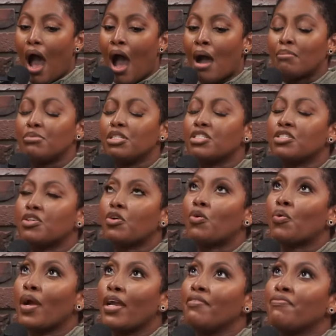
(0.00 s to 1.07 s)
I'm just
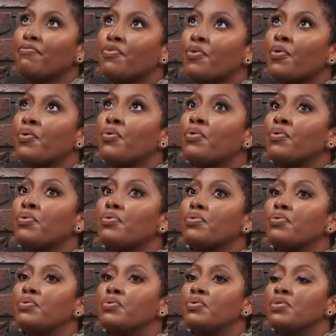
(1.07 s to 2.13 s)
grateful
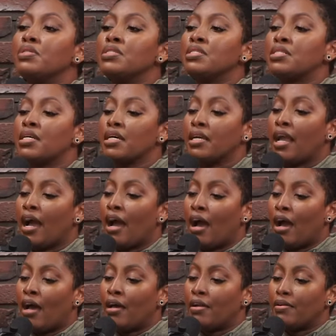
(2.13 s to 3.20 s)
to
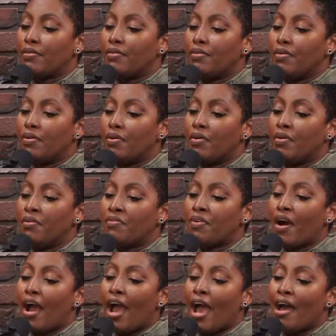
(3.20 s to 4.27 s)
God
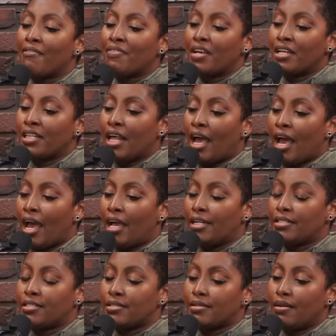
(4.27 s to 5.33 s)
for having
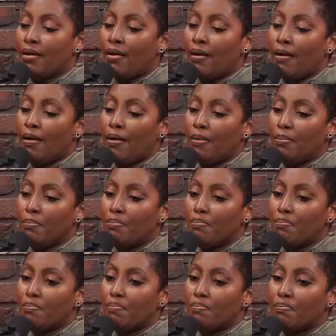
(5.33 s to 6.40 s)
that um
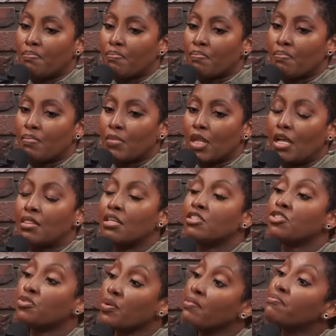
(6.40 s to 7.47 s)
the
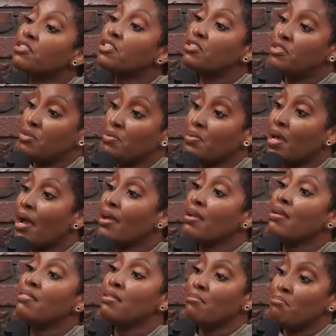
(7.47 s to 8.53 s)
strength to do that
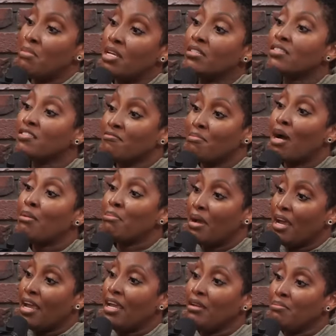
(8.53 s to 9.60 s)
in the midst of my
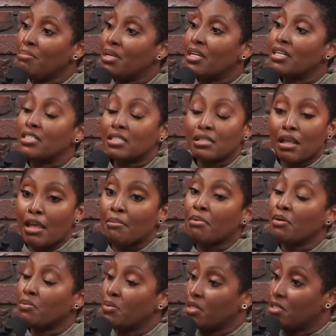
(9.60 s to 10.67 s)
pain because
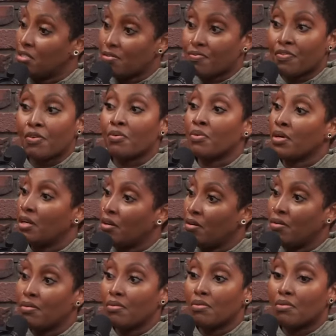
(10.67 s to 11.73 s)
labor was for
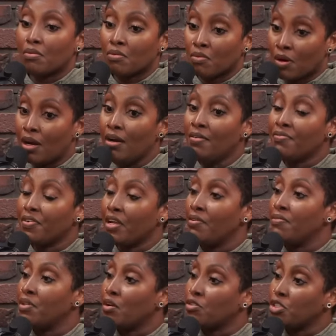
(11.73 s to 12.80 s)
real rough
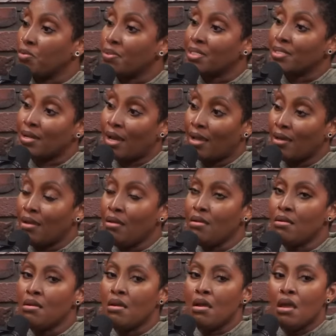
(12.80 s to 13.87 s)
even though she was tiny
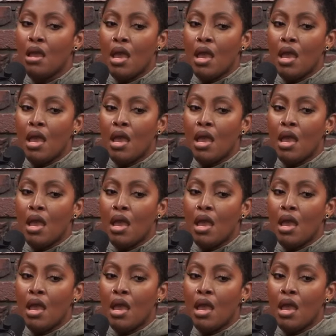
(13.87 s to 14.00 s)
mm-hmm.